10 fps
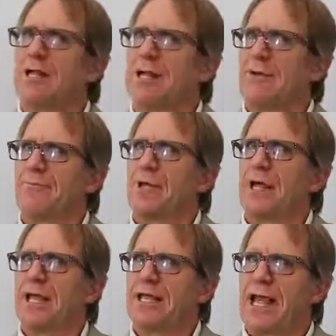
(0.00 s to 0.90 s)
Now,
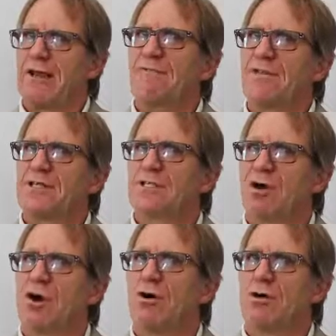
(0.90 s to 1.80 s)
again, for this
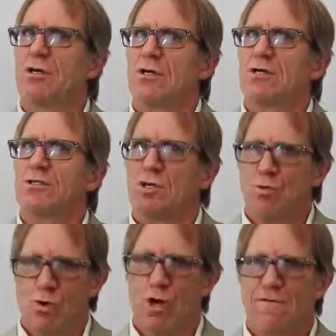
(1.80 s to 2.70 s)
cog to
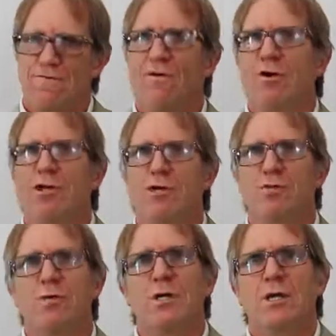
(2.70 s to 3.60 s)
work for you,